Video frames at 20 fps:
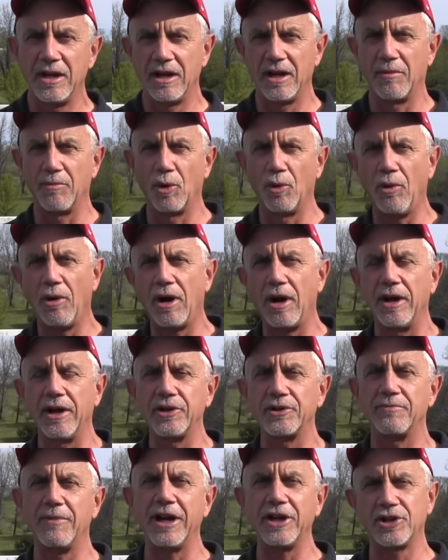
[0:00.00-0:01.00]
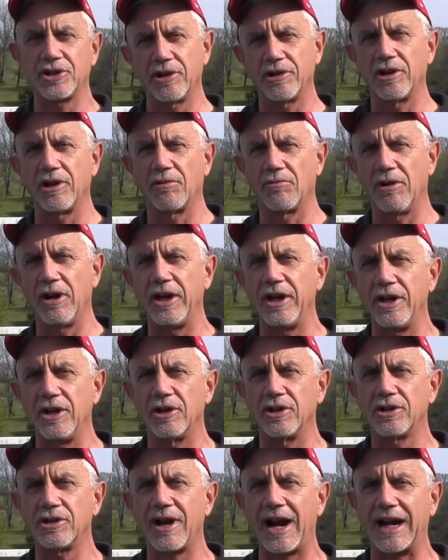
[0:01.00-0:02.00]
Number one is make sure you're running
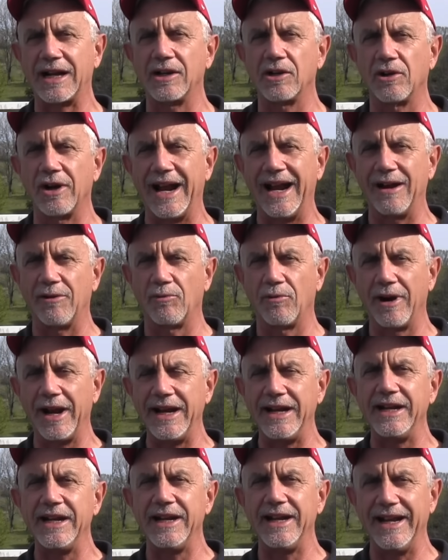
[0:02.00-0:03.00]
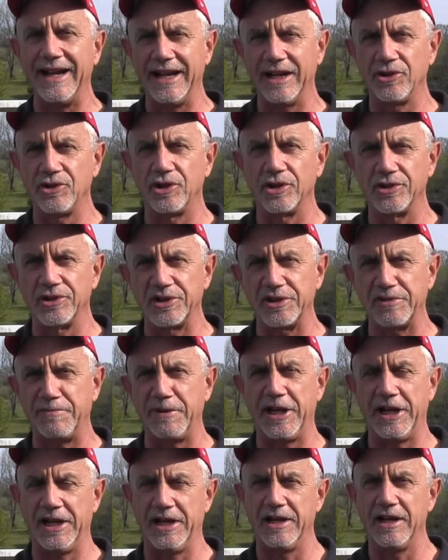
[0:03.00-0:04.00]
your tractor at rated engine
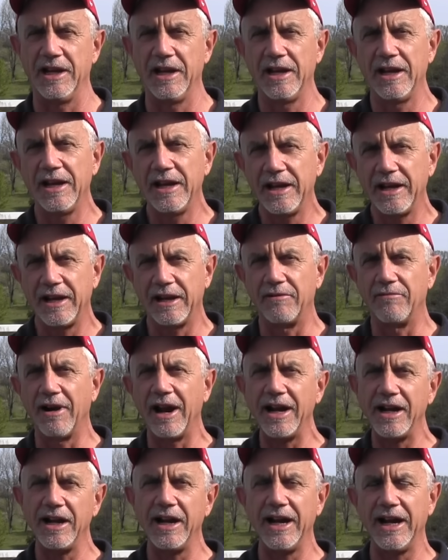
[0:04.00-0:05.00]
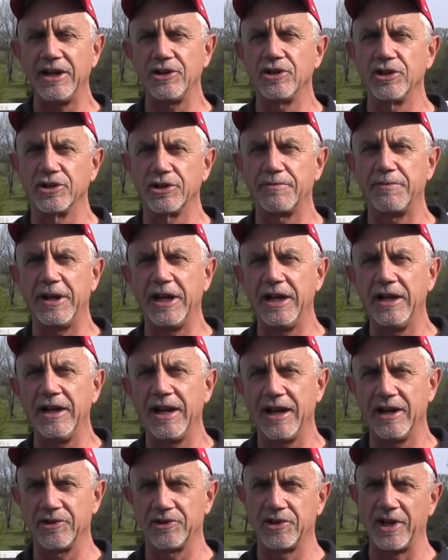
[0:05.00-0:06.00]
speed. And rated engine speed
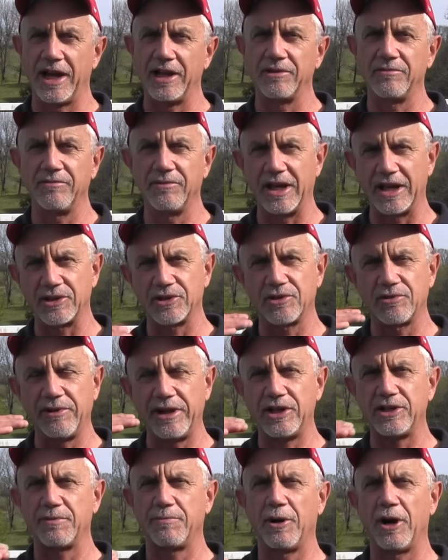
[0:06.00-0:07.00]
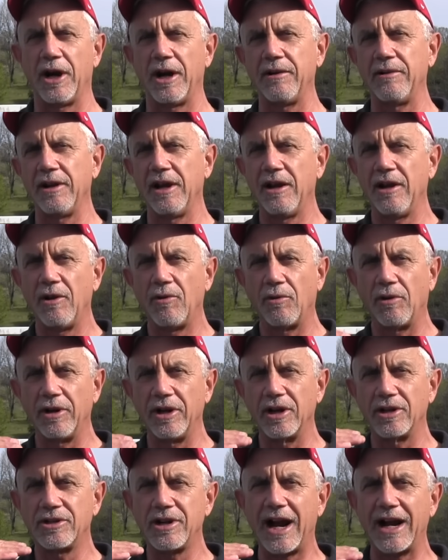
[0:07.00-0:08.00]
is that, that sweet spot where
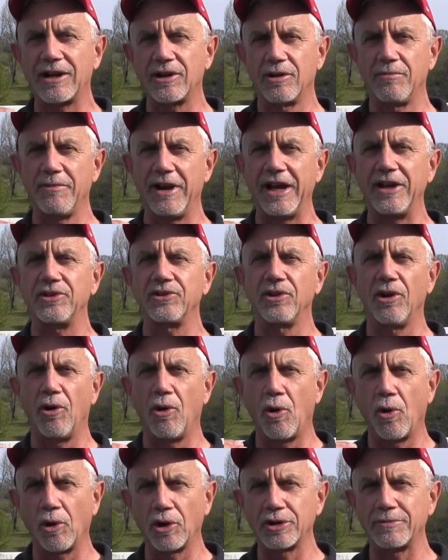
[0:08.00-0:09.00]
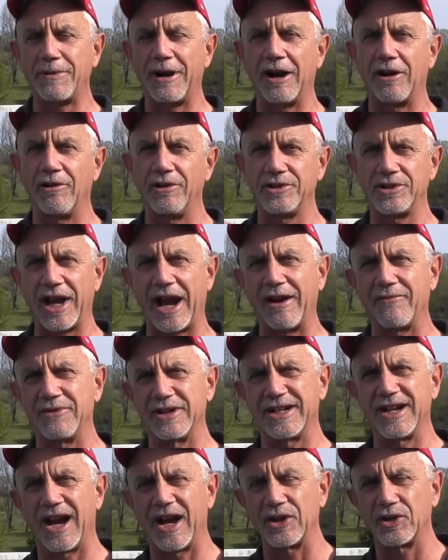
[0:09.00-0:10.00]
your tractor makes the horsepower it's
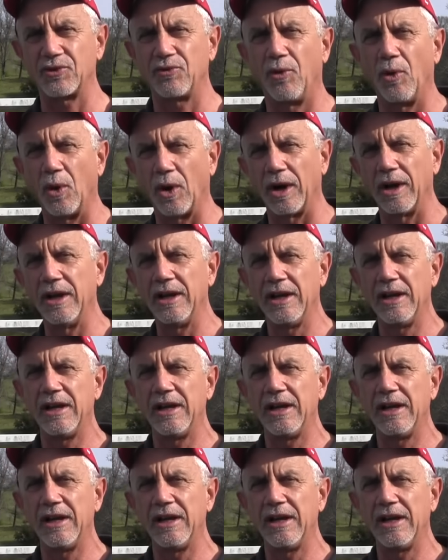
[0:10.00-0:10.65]
advertised for.